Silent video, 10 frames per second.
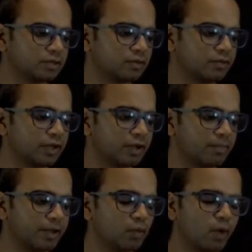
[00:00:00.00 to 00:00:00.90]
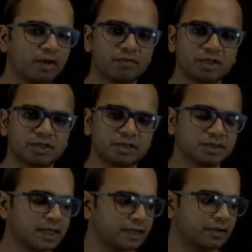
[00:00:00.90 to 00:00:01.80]
So we're going to pick one of the
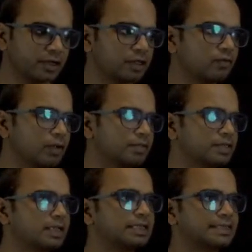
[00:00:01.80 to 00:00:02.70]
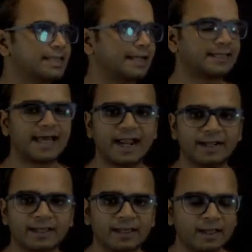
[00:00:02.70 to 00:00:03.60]
regions and create the VPC inside that.